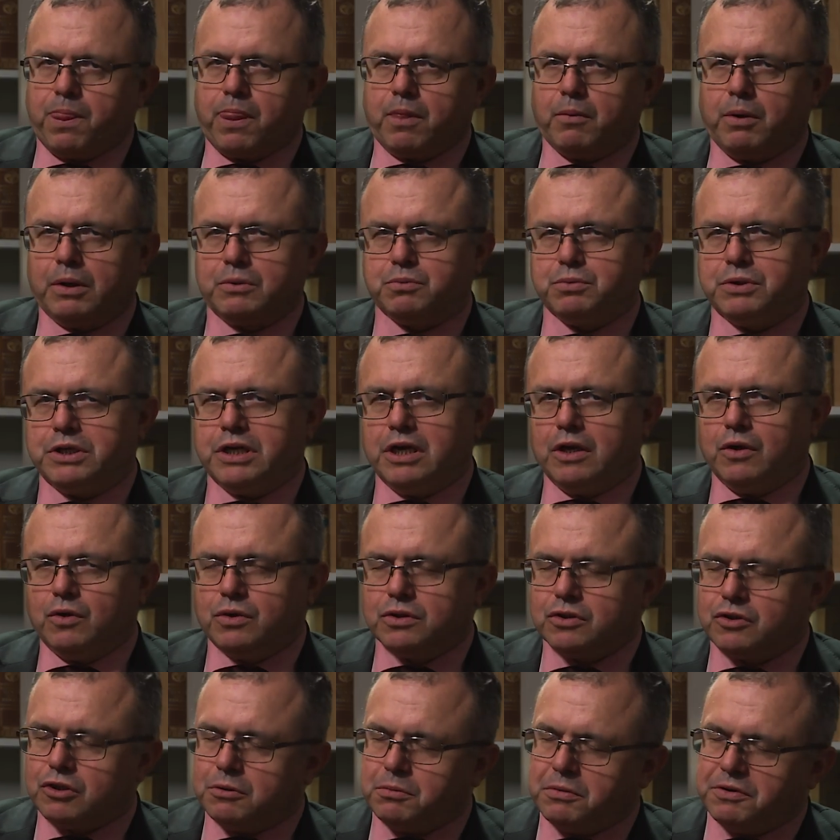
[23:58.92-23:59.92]
What were the
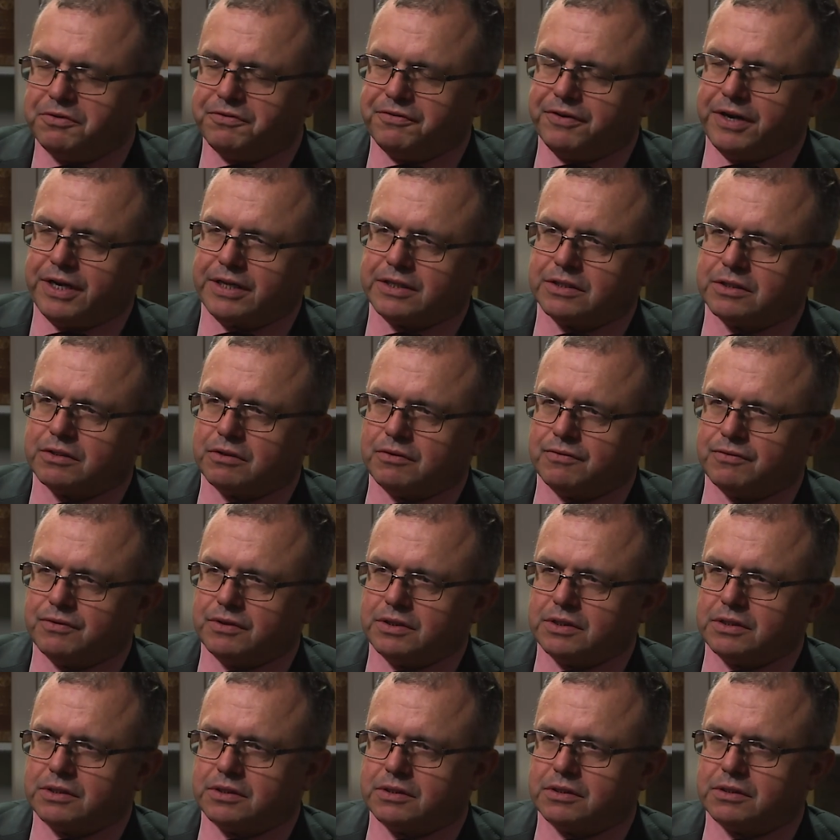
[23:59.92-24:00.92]
long term effects of
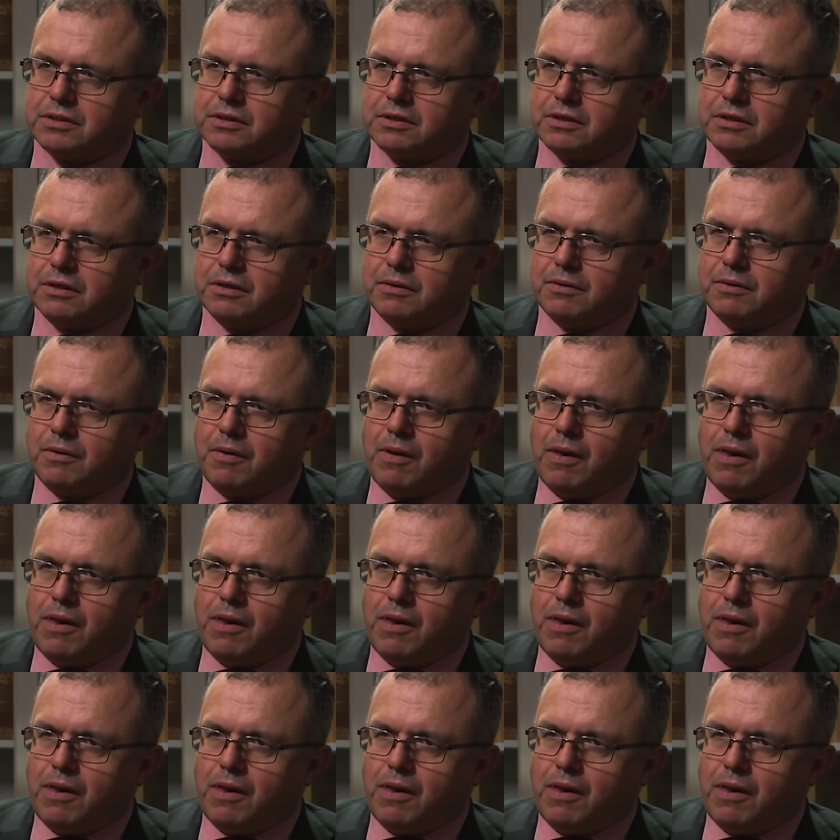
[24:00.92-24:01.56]
this uh,